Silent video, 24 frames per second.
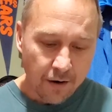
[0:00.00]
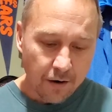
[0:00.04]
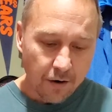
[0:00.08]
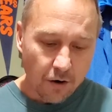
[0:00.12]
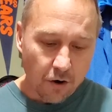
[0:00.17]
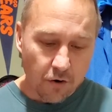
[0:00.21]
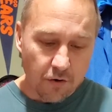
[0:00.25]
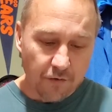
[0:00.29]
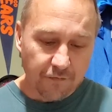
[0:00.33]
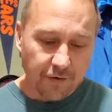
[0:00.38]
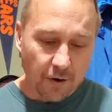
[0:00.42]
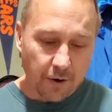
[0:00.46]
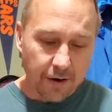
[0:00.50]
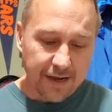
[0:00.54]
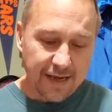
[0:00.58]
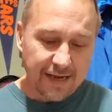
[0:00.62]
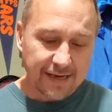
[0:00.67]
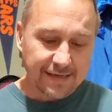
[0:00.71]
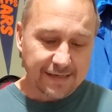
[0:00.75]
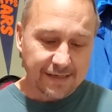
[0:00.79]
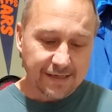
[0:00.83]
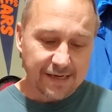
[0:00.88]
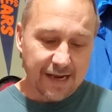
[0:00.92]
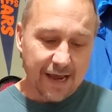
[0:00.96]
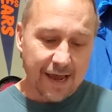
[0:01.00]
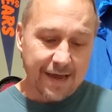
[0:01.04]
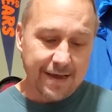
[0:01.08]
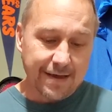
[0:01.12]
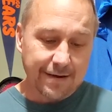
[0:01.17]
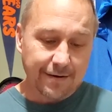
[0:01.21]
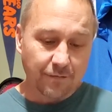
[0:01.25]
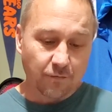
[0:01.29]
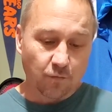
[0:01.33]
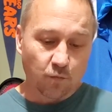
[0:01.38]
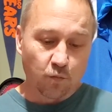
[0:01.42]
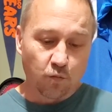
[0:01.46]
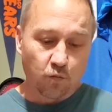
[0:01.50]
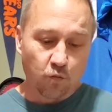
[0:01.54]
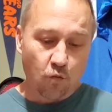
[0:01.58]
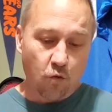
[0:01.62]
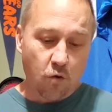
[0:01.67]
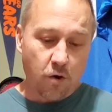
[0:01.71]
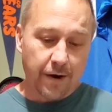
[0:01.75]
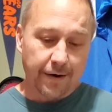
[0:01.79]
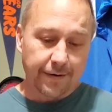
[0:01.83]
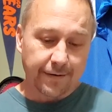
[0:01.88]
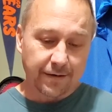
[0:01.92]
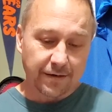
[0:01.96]
Over is
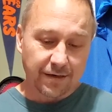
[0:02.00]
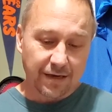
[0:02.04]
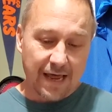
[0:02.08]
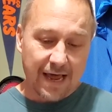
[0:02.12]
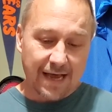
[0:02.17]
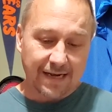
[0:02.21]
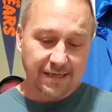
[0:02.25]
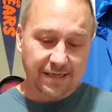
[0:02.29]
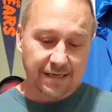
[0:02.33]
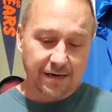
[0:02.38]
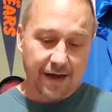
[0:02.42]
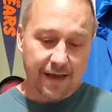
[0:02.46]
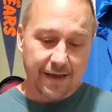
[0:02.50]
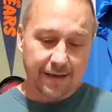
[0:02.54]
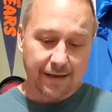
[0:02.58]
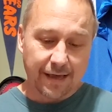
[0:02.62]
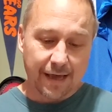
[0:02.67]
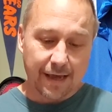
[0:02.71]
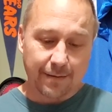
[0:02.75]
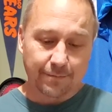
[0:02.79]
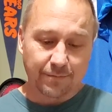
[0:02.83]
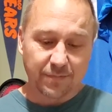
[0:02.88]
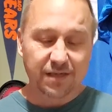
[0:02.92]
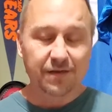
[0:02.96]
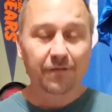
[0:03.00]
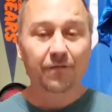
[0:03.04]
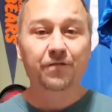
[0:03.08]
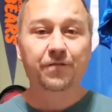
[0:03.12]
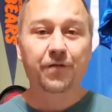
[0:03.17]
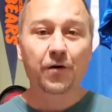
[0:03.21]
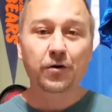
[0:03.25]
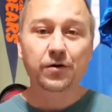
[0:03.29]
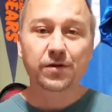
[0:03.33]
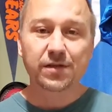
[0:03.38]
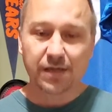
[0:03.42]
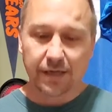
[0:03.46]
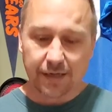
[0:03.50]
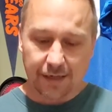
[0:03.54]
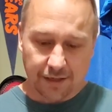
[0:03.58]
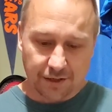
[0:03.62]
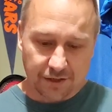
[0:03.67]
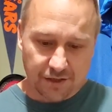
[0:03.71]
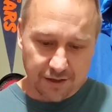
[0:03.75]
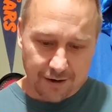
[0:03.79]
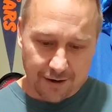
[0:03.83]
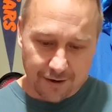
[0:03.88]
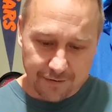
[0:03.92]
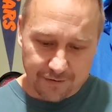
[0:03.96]
8-1 last 9 games versus
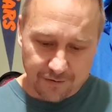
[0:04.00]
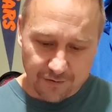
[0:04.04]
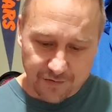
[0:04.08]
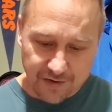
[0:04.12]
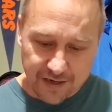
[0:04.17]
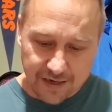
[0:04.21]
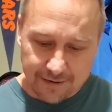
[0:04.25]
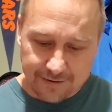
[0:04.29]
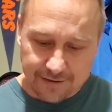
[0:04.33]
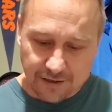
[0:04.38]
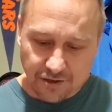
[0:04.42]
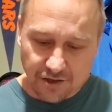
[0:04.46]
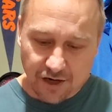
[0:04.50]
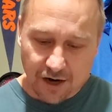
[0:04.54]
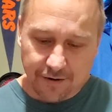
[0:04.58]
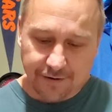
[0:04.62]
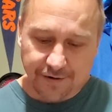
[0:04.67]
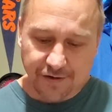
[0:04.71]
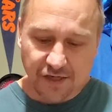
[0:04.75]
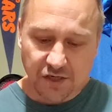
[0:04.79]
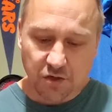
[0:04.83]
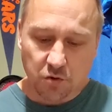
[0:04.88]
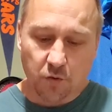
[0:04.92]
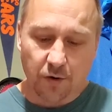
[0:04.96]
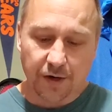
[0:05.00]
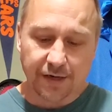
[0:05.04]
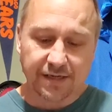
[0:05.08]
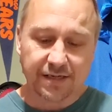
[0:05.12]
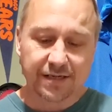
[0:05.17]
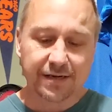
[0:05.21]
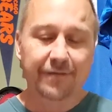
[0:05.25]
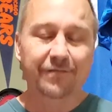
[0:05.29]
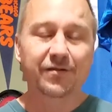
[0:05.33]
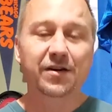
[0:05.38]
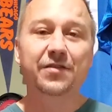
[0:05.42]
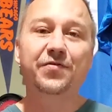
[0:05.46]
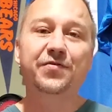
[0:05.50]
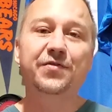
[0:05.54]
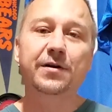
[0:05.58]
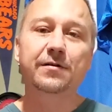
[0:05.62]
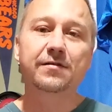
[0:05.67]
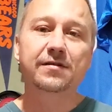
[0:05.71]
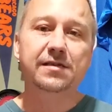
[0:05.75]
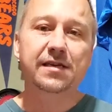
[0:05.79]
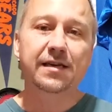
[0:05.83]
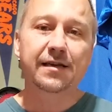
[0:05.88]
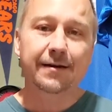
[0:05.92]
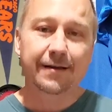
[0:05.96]
each other. The underdog is
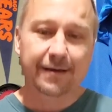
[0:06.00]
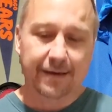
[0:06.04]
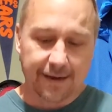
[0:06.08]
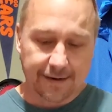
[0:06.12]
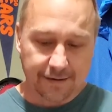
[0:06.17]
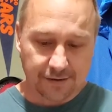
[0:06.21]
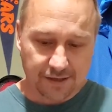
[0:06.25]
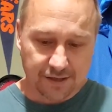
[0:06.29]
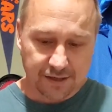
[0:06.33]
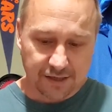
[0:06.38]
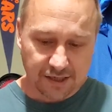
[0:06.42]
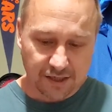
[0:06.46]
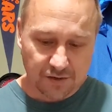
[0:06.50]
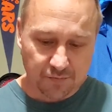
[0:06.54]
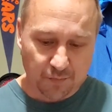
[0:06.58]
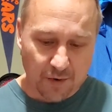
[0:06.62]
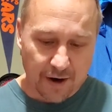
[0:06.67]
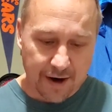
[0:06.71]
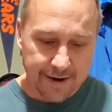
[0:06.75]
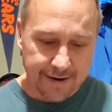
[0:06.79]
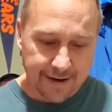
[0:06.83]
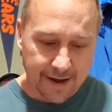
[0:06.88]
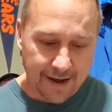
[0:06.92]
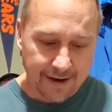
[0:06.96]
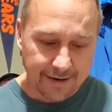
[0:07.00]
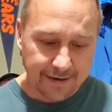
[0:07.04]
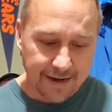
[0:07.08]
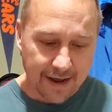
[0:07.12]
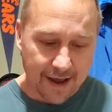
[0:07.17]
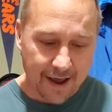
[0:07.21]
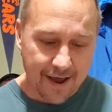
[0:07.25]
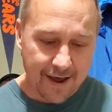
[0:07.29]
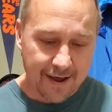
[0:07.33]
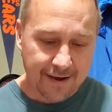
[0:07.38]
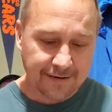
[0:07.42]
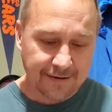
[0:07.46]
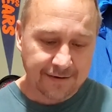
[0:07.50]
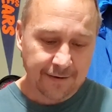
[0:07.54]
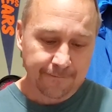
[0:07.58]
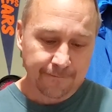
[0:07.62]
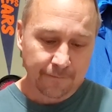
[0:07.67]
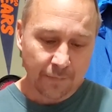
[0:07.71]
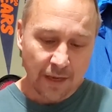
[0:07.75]
27-13 against the spread head-to-head.